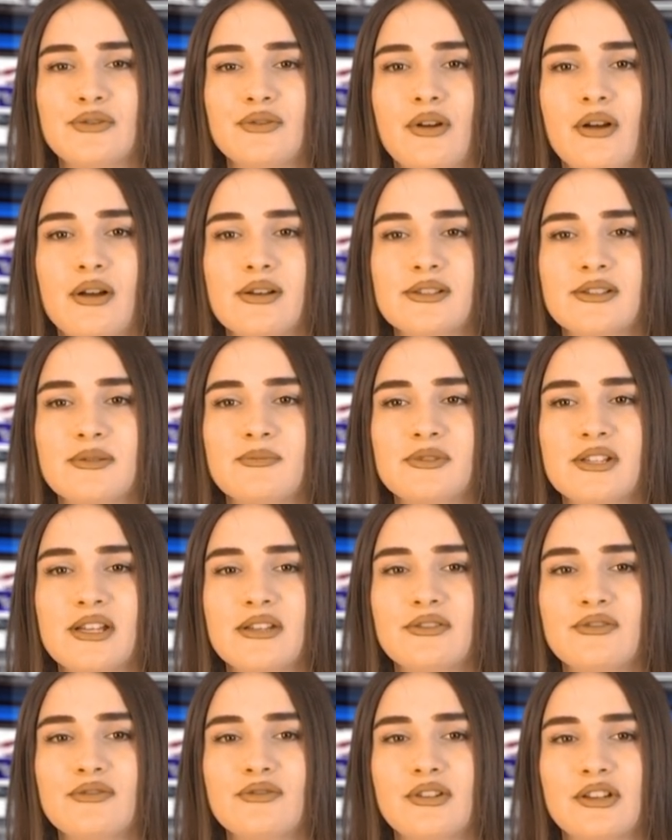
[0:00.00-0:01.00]
to customs
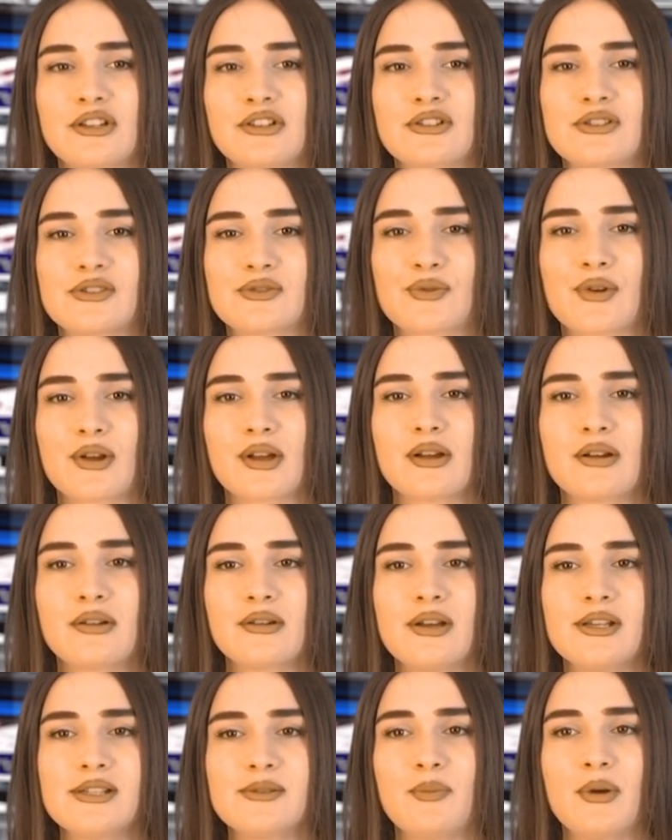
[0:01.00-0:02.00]
and traditions
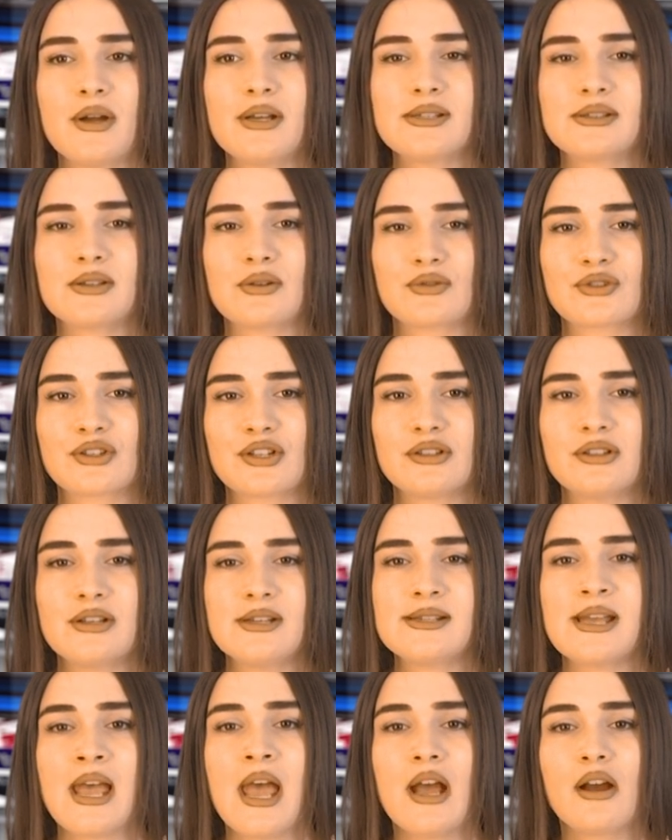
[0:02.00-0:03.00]
recognized by
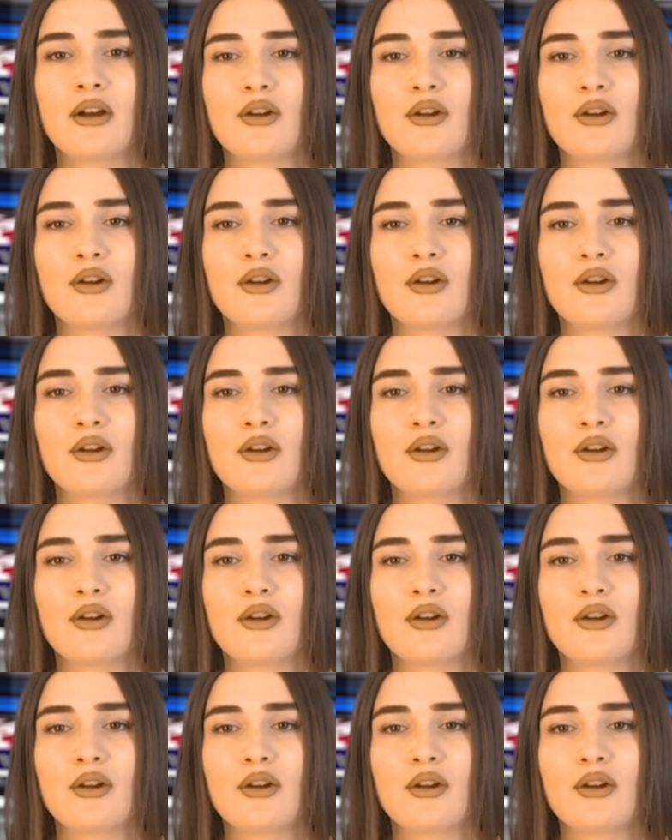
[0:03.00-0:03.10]
societies,